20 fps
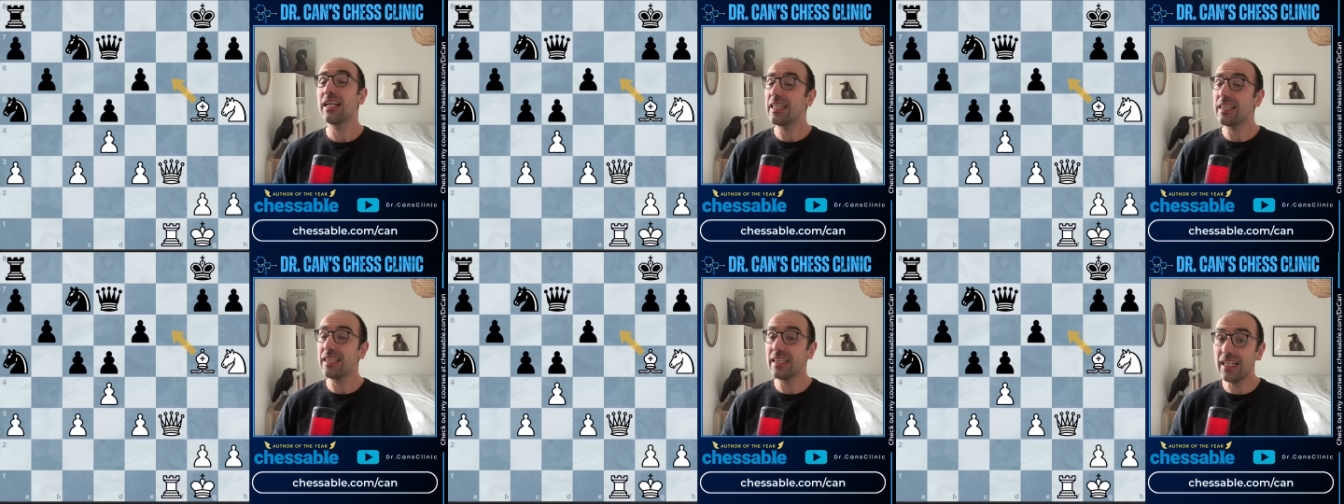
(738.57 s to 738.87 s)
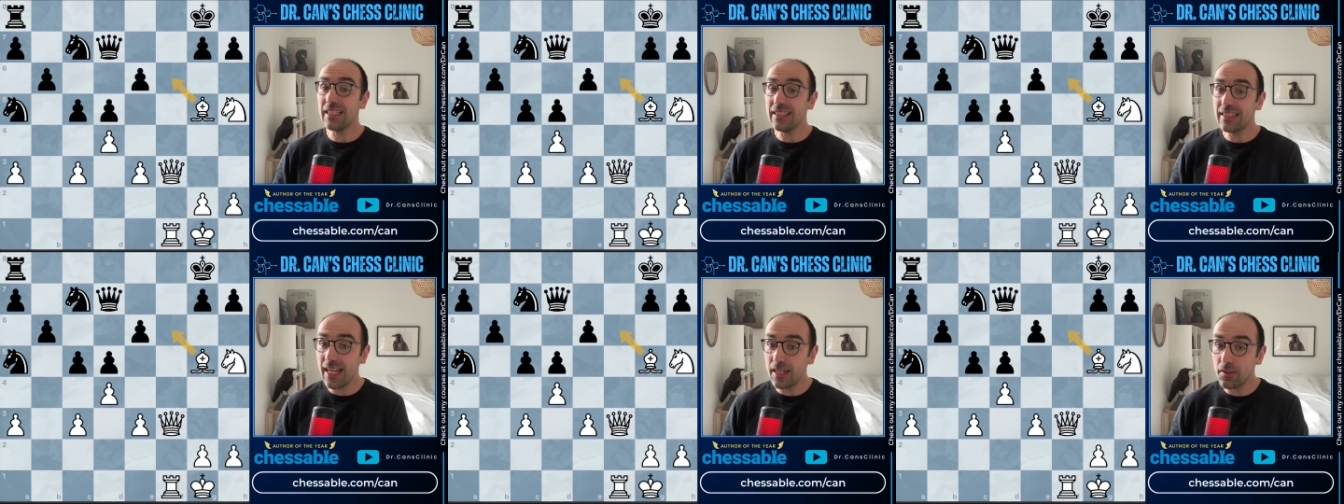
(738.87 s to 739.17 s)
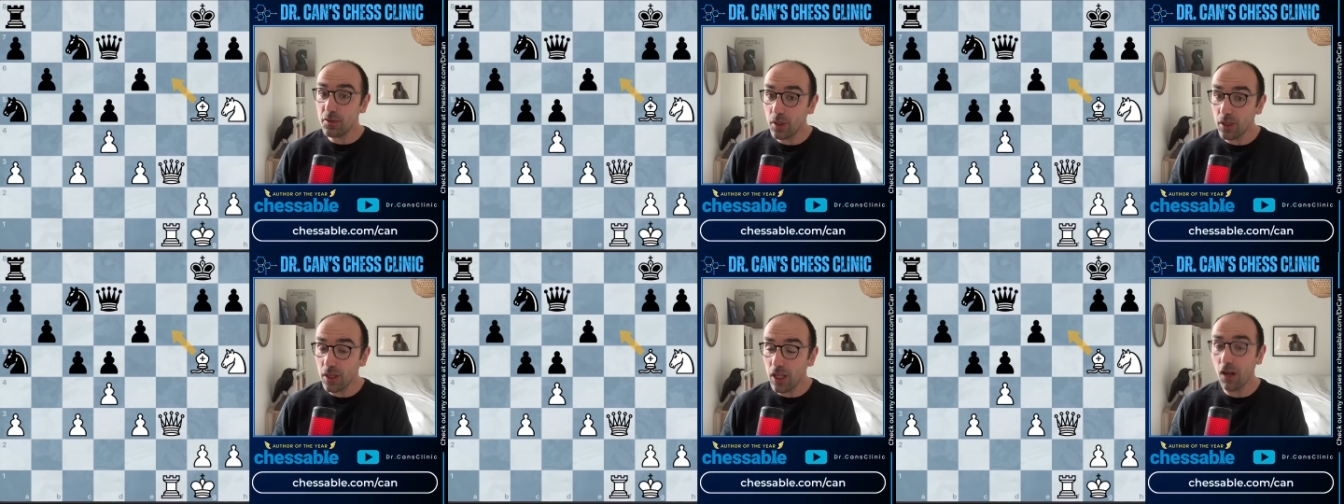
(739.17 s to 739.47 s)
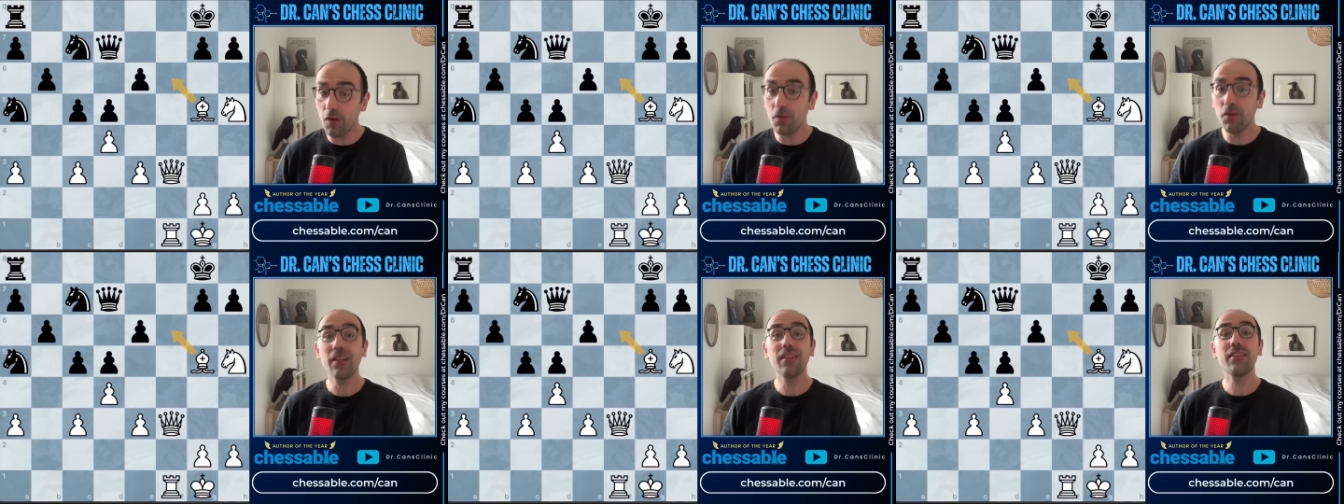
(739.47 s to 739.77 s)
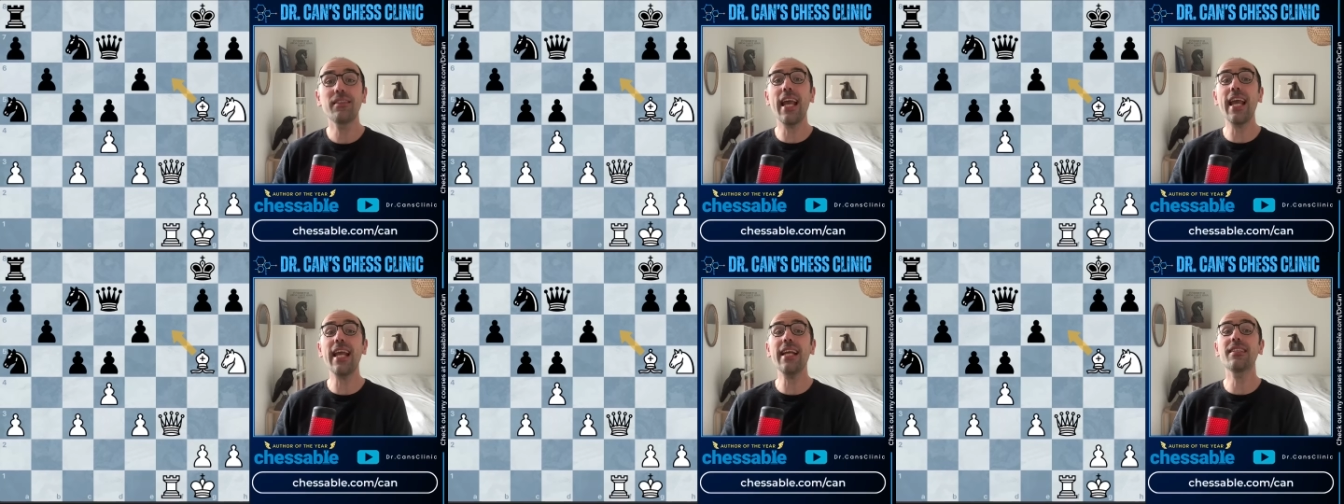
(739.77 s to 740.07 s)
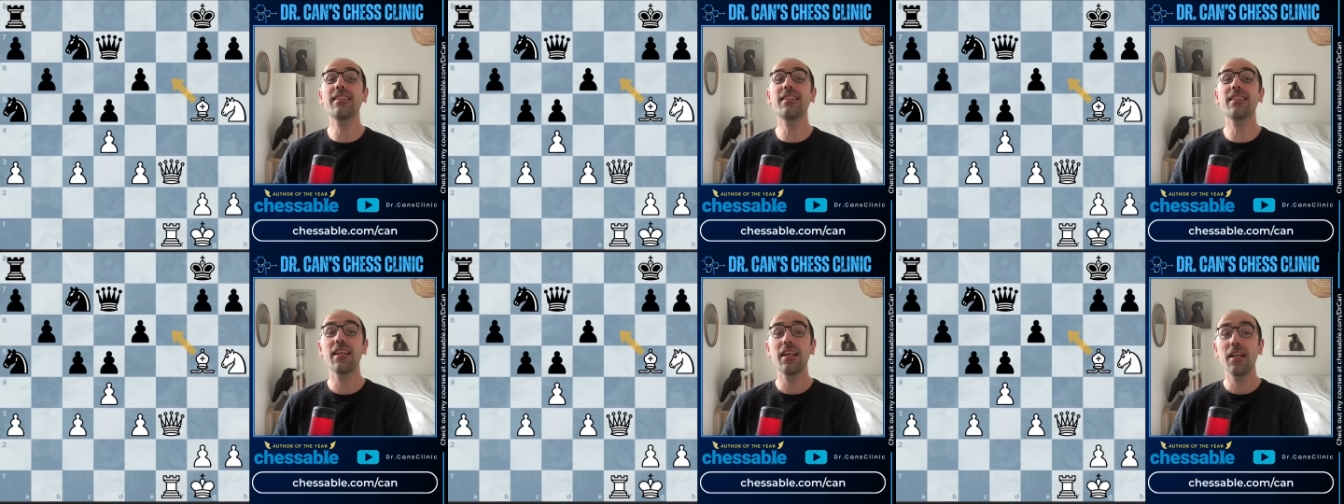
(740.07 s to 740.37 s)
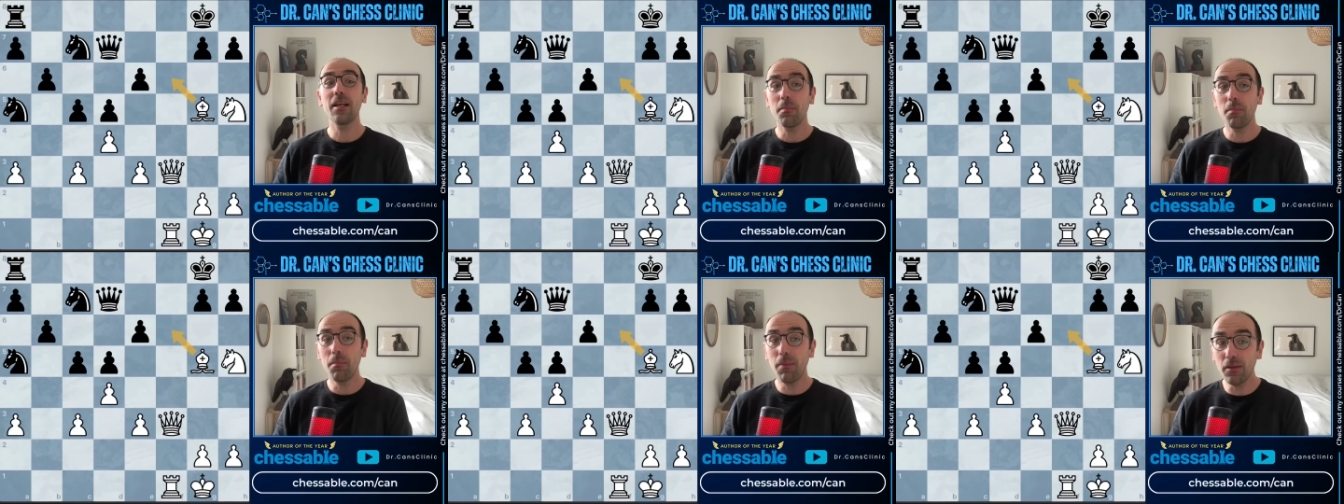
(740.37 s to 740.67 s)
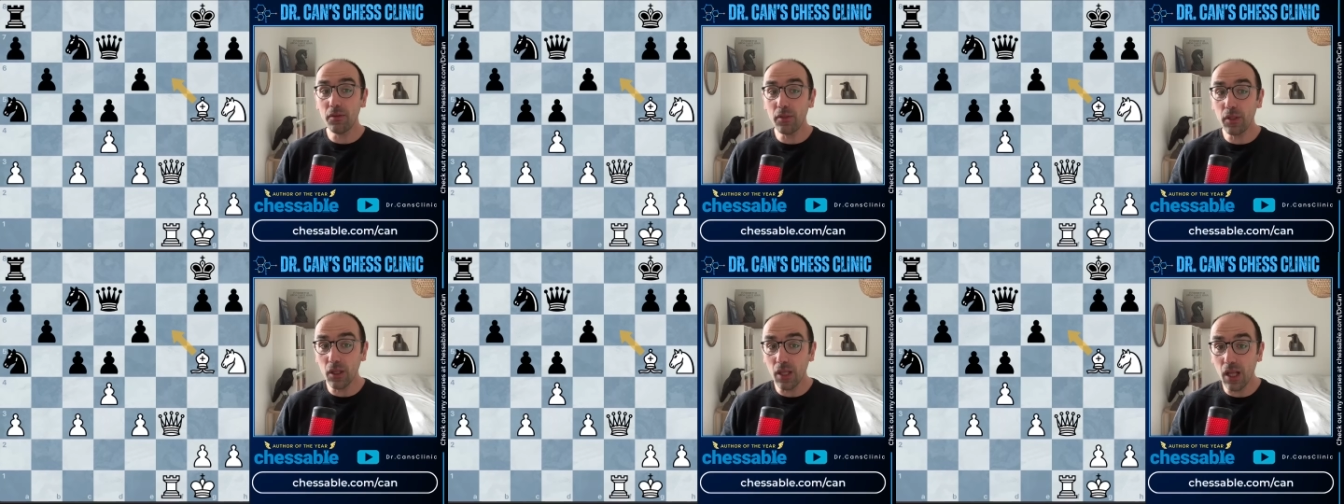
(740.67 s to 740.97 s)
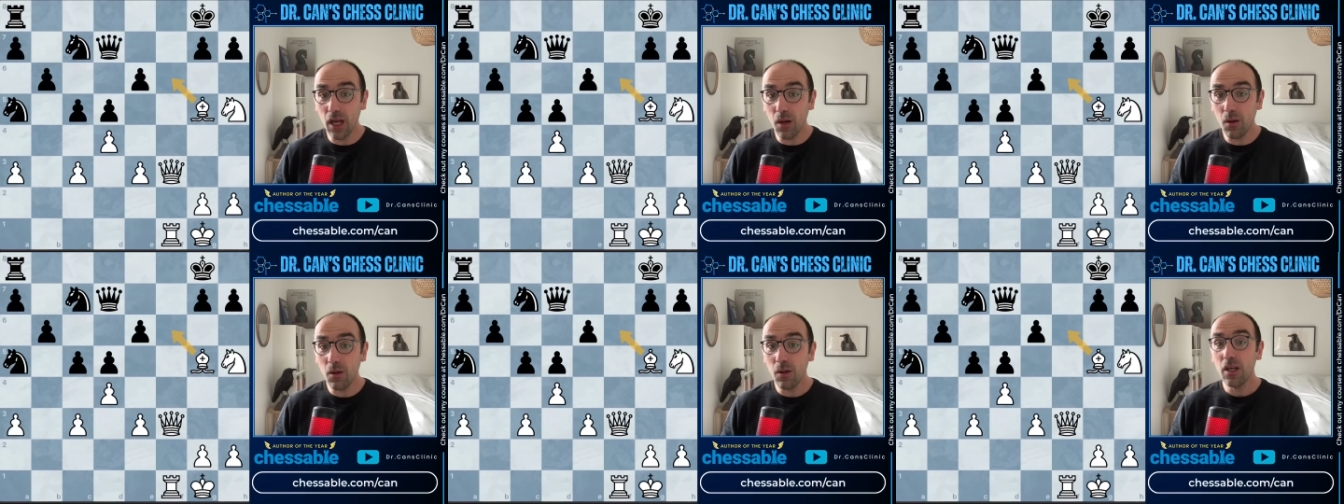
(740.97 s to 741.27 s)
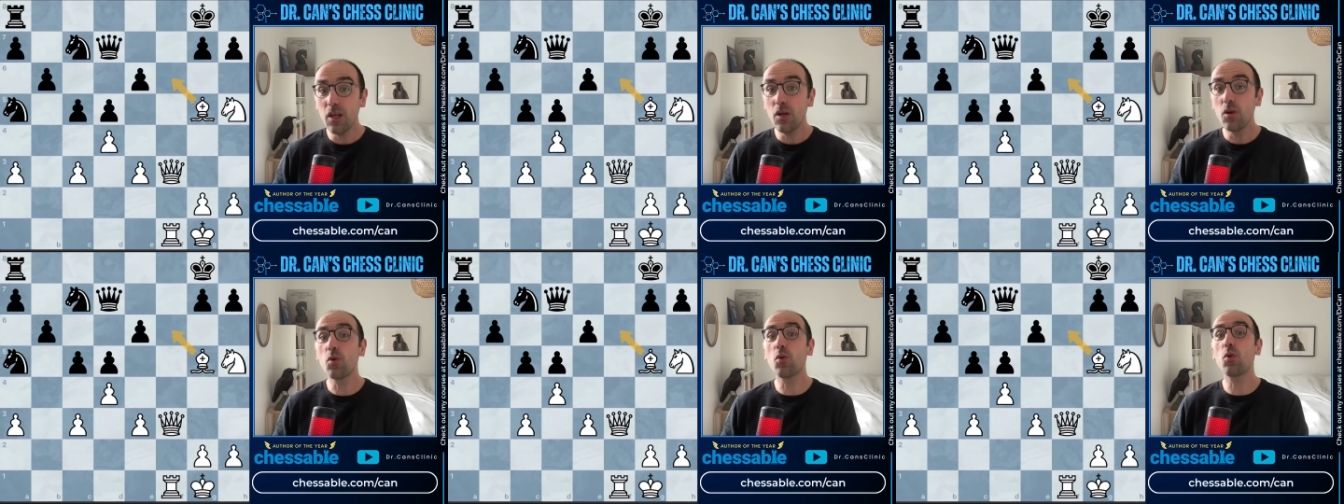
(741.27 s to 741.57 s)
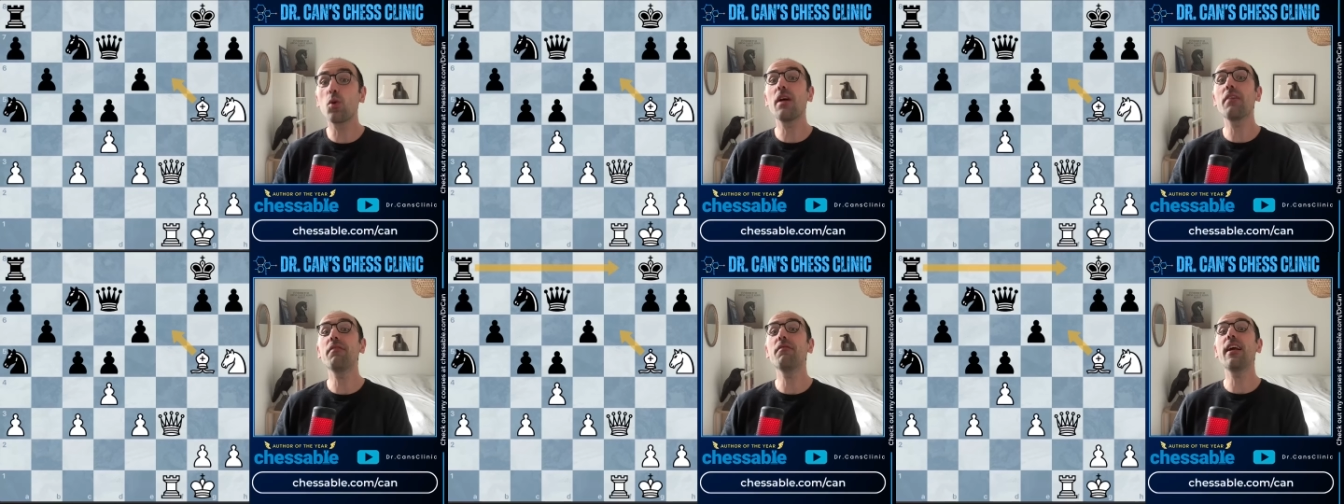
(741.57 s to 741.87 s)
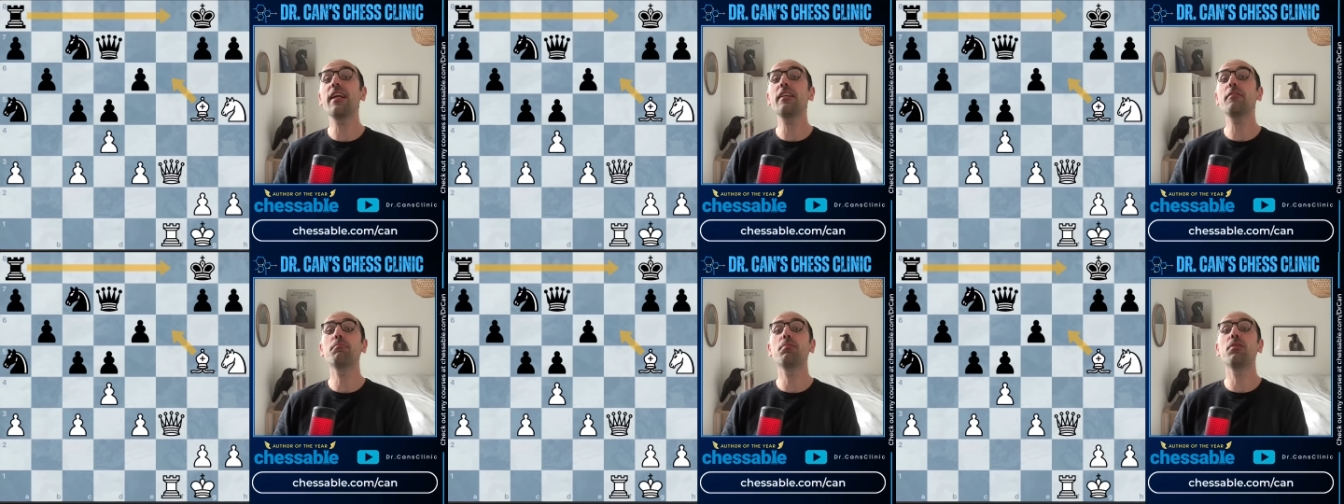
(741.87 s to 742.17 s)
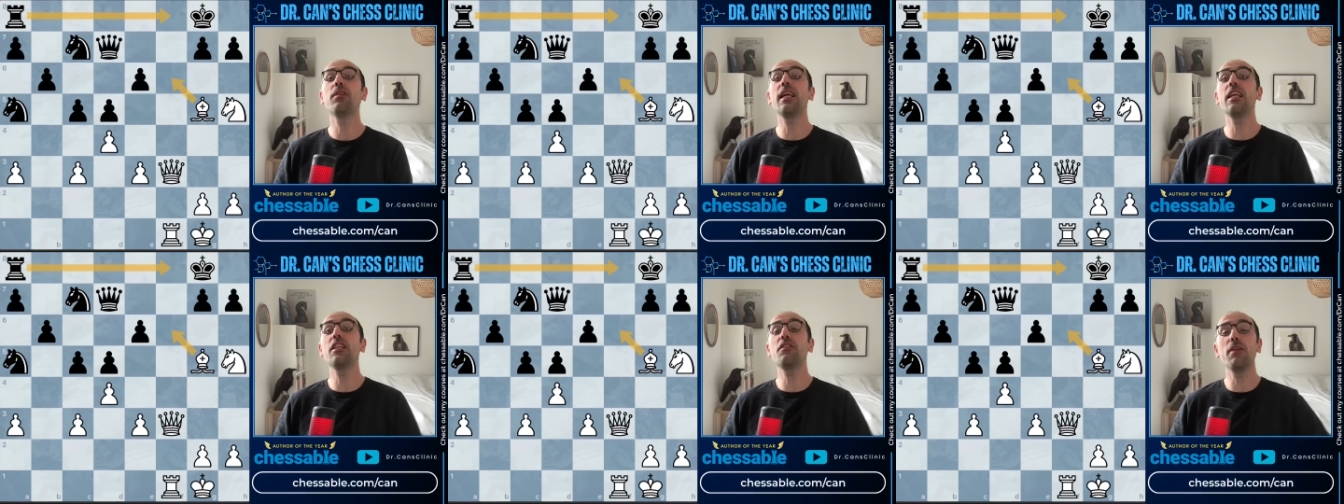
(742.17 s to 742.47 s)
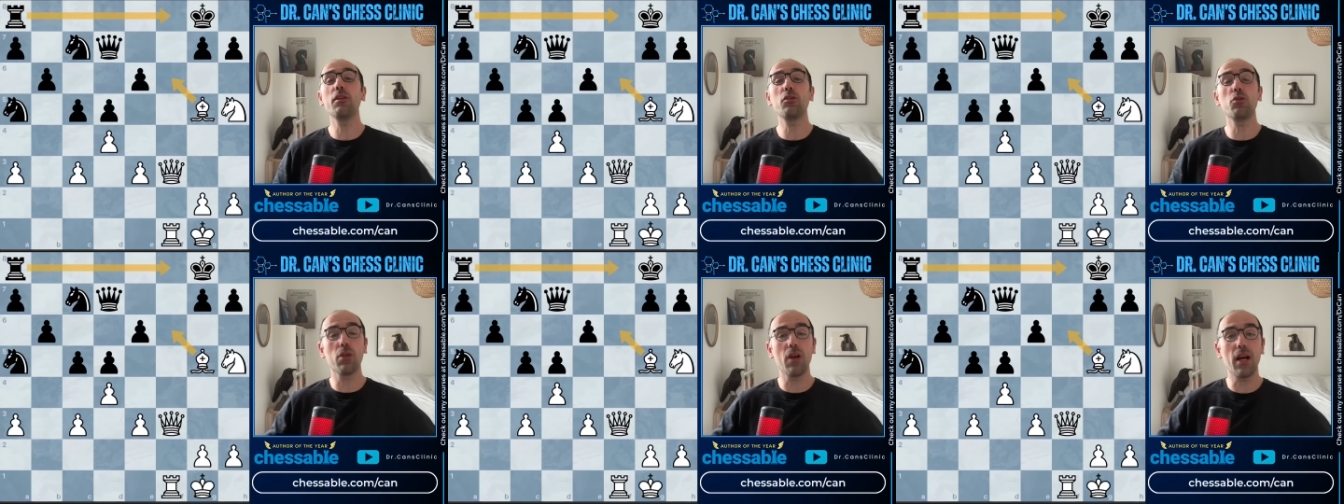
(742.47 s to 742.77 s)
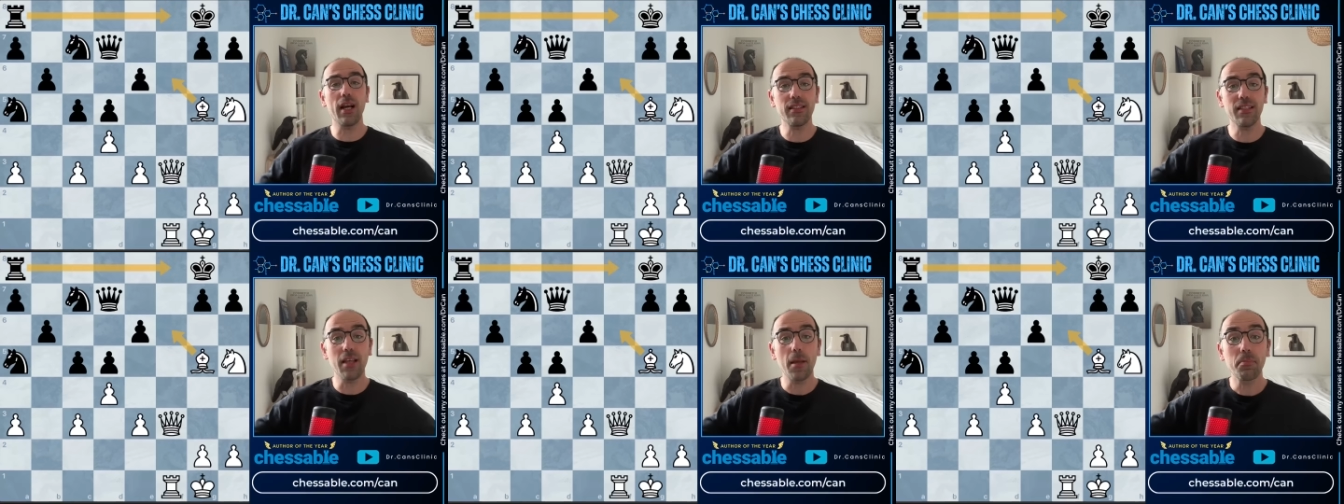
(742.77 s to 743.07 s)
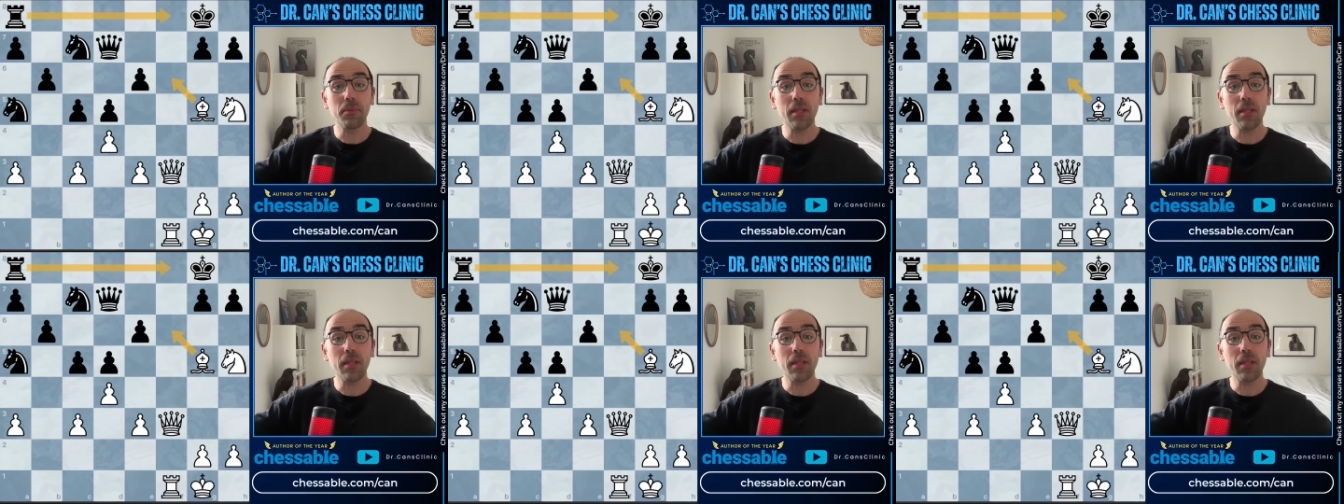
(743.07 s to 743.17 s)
Not that you allow takes, but you allow rook f8. Please visualize.